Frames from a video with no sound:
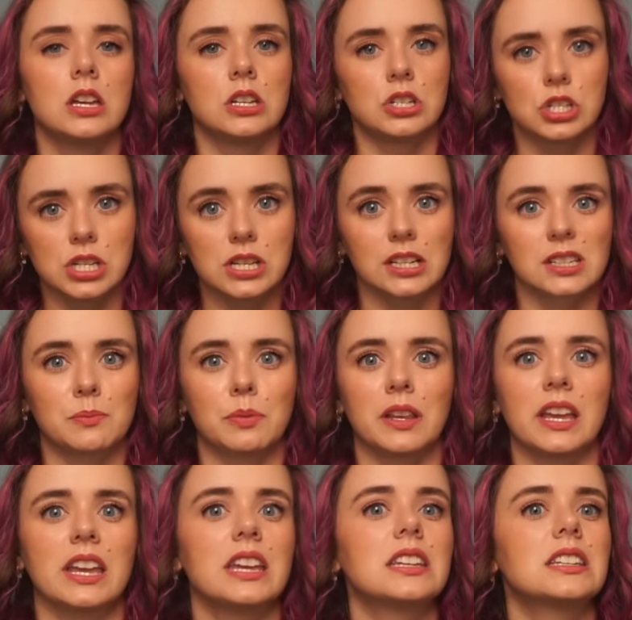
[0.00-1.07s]
She
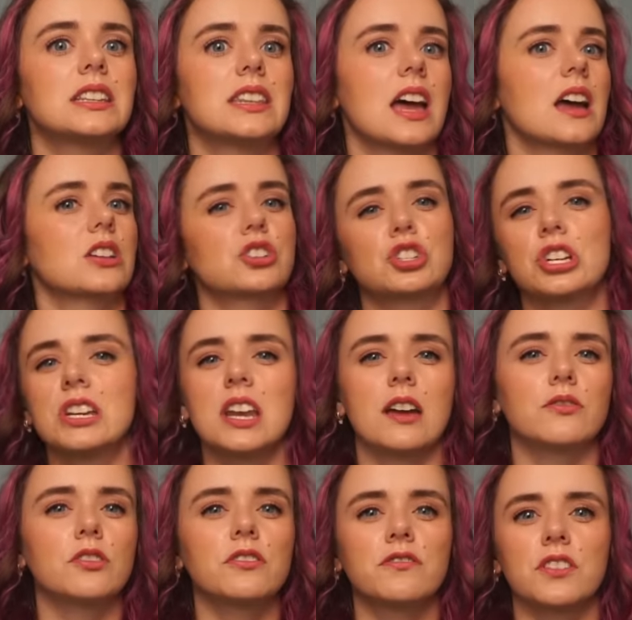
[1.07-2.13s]
explained that she
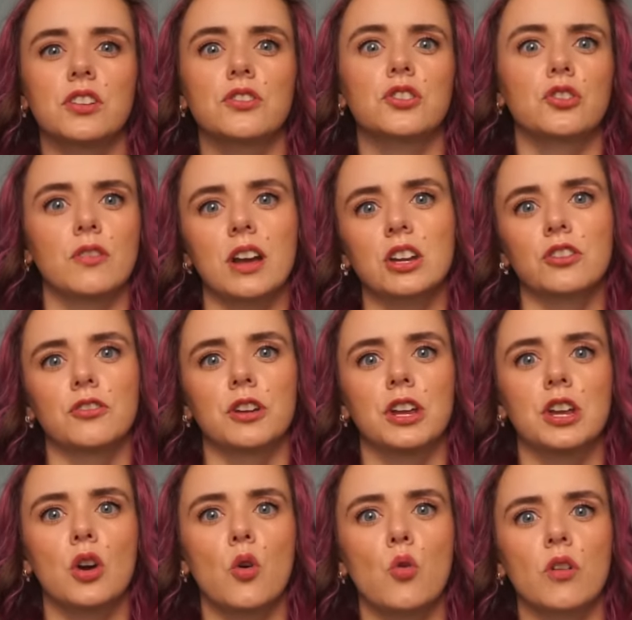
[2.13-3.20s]
never feared
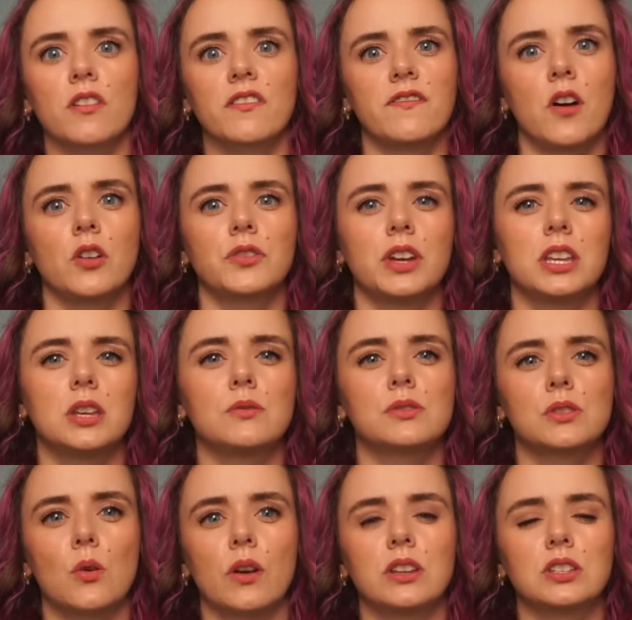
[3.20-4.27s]
Gregory or felt that he was
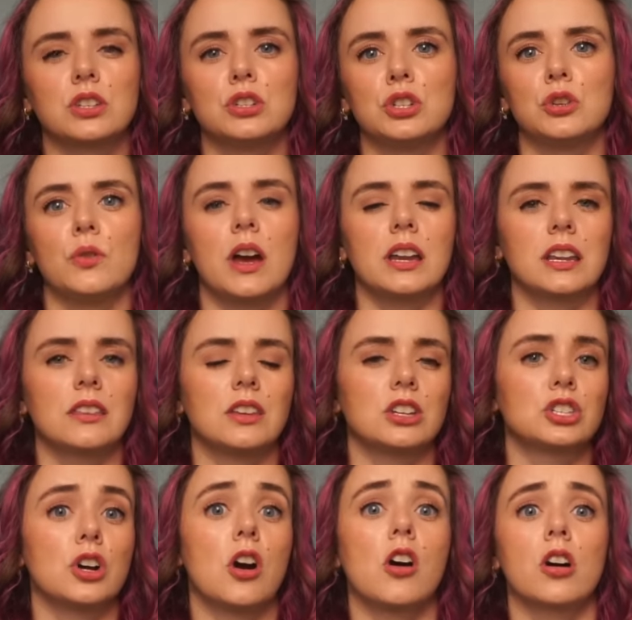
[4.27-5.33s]
going to do anything
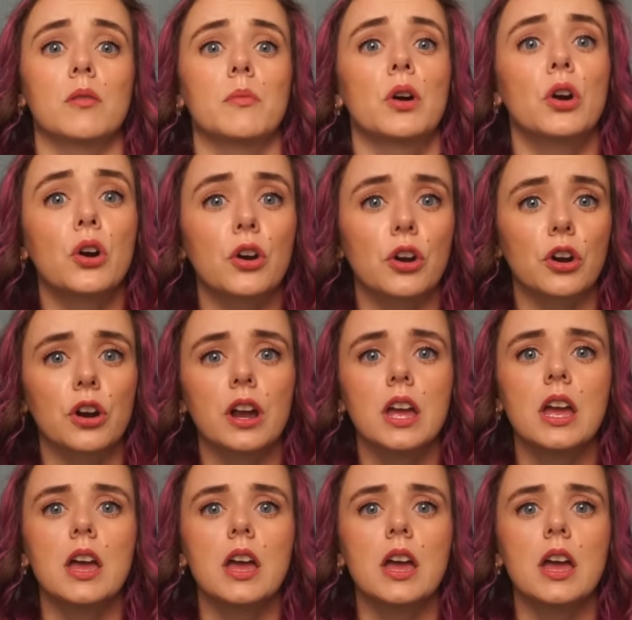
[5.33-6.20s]
to harm her,